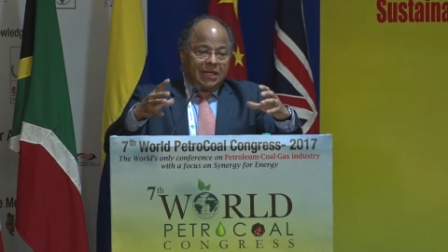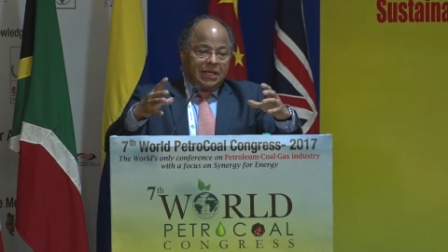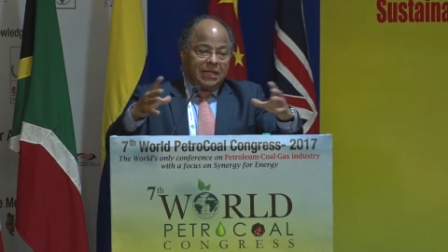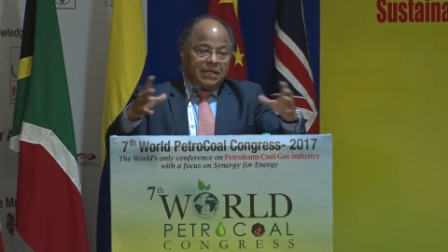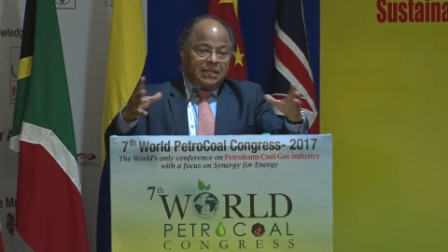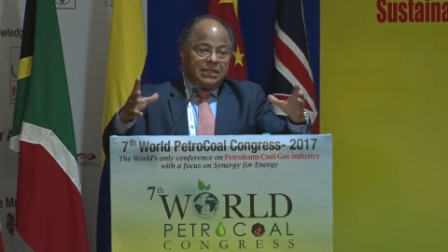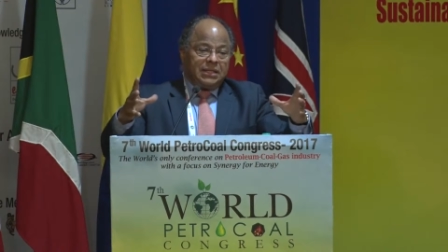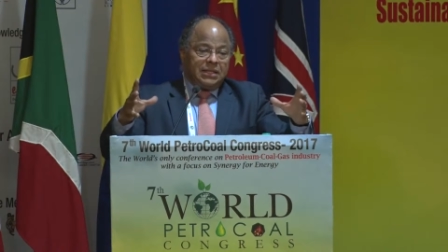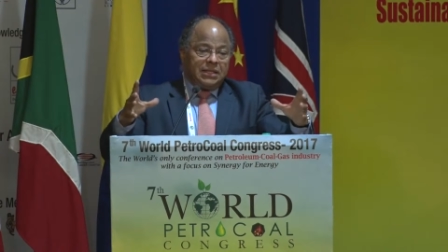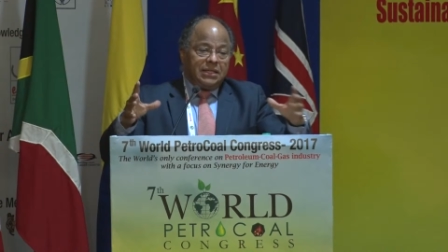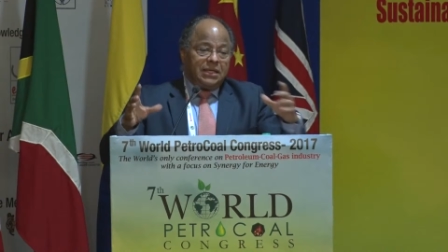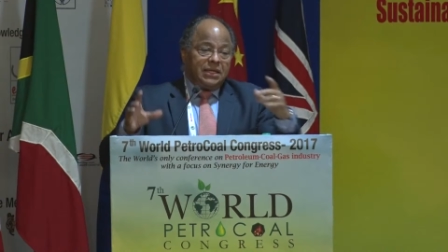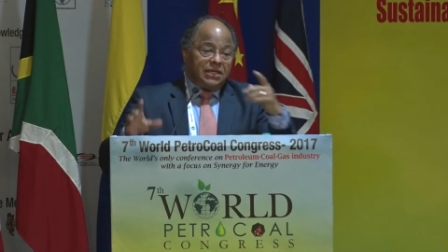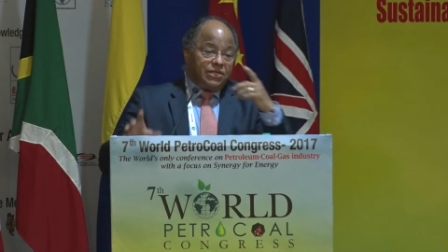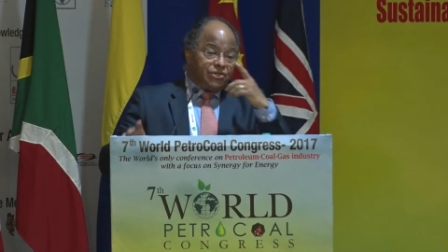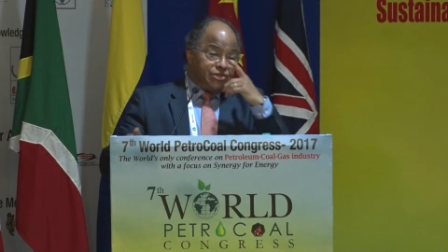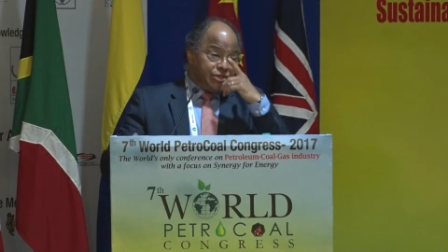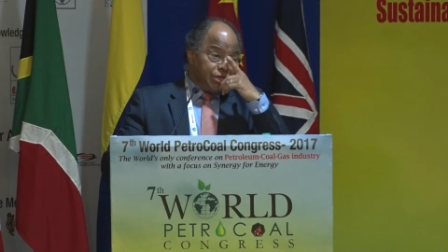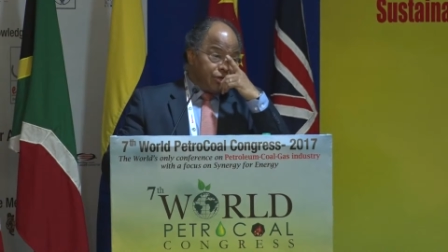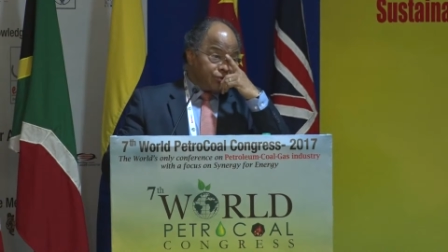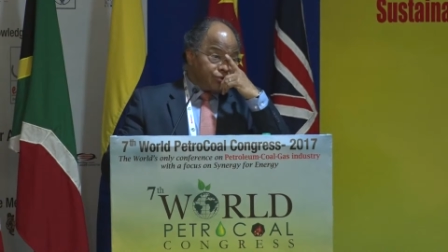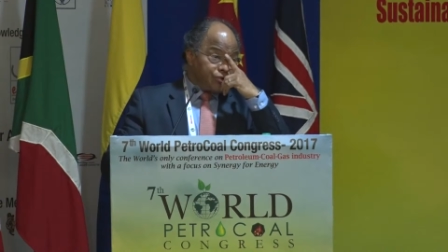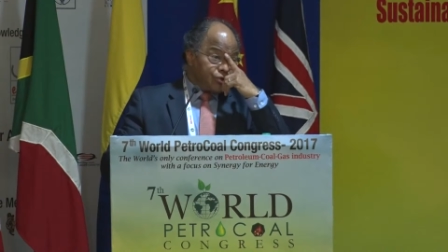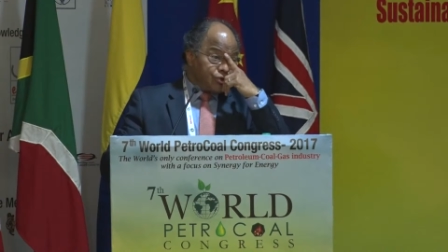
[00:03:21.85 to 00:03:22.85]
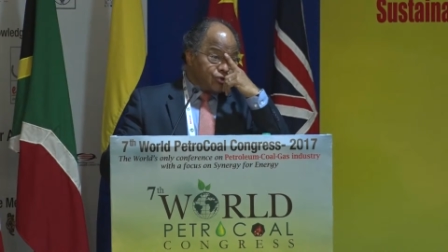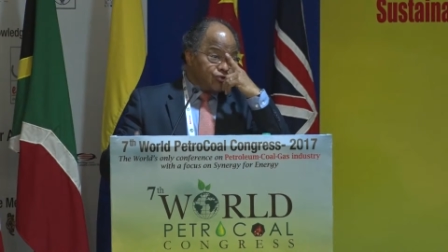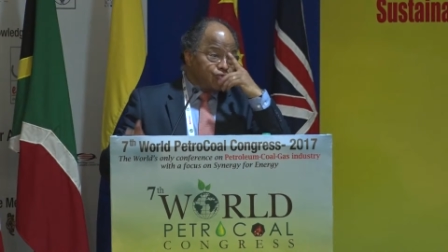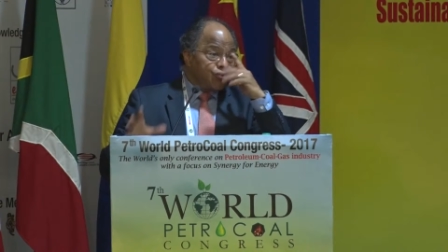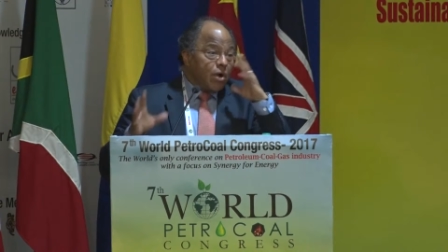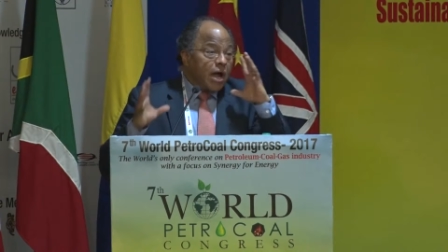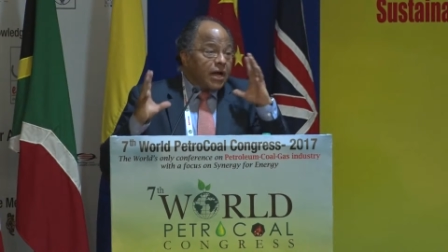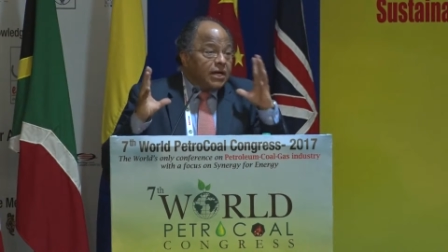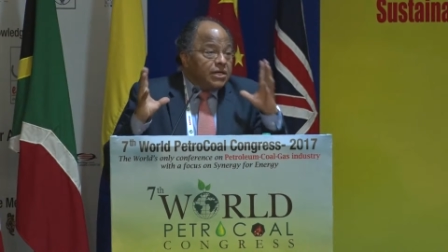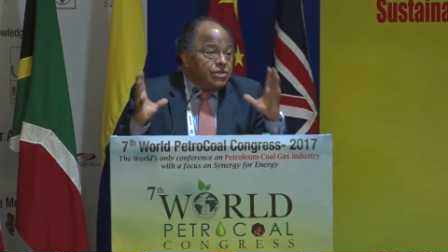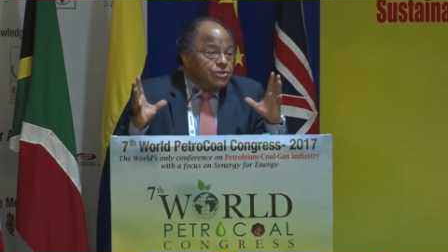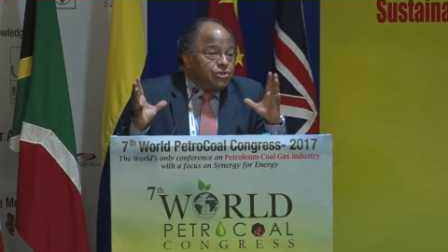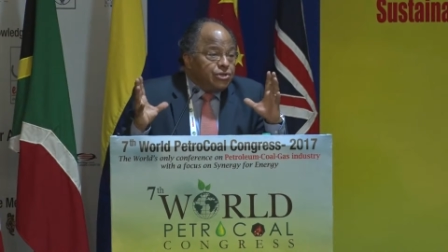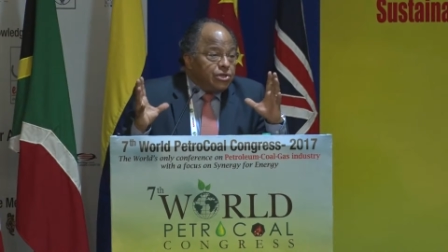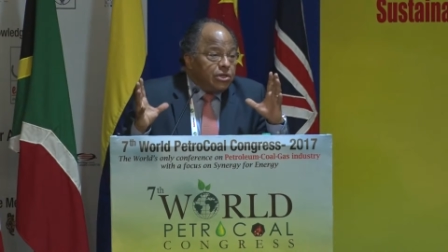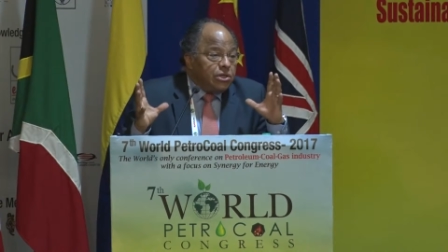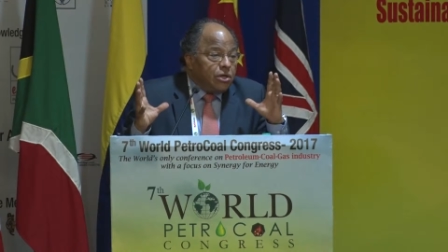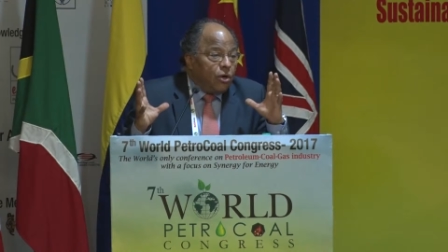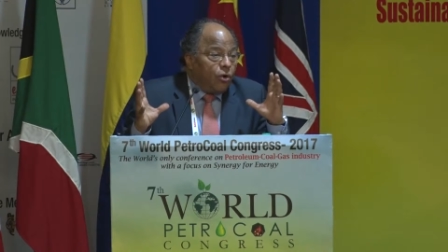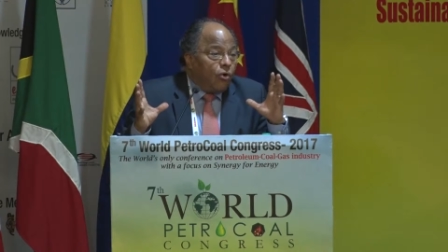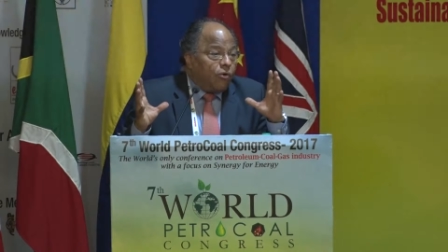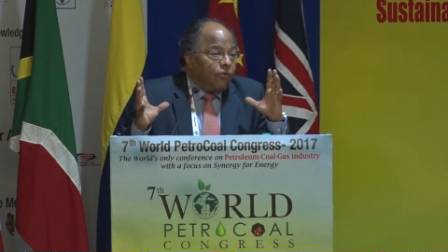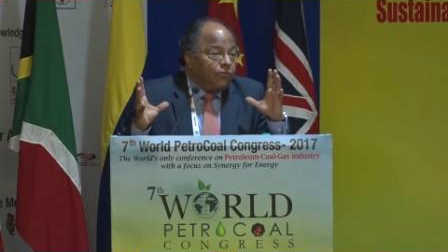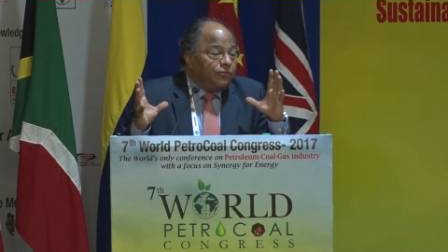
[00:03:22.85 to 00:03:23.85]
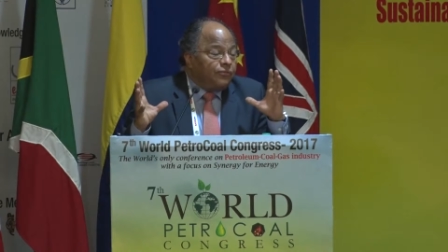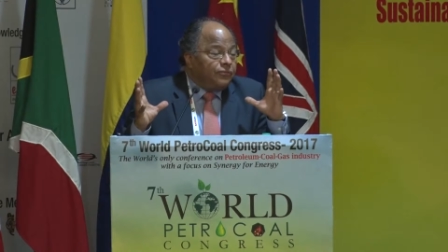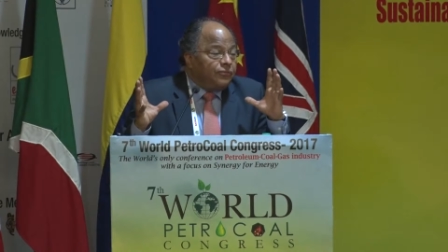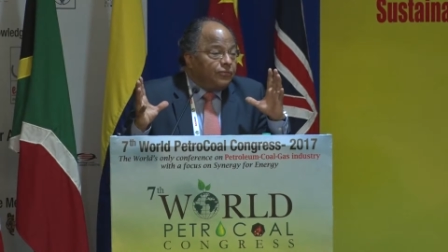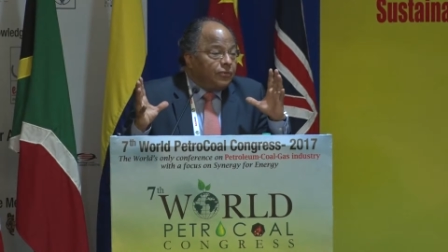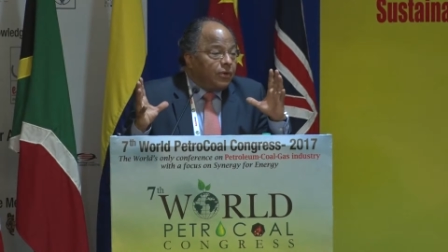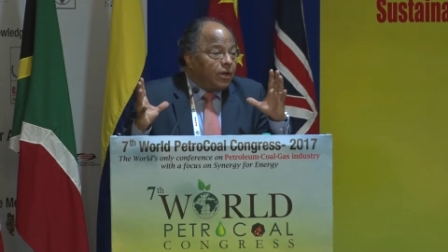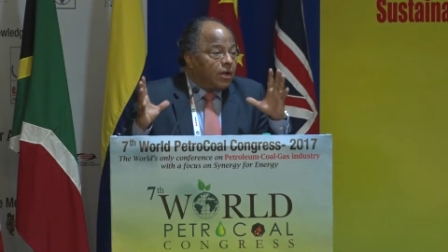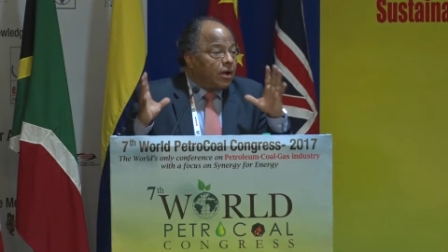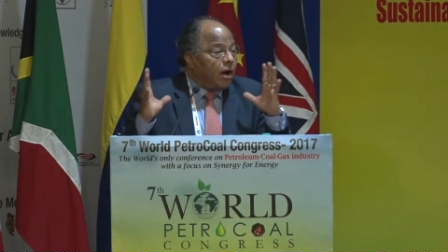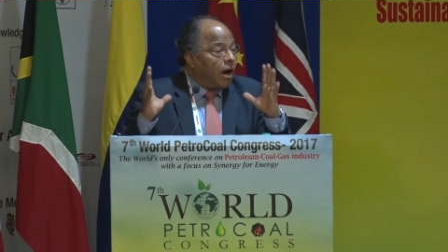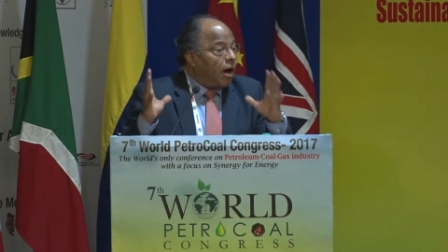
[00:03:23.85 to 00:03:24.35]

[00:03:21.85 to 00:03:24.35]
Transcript: in the geostrategy of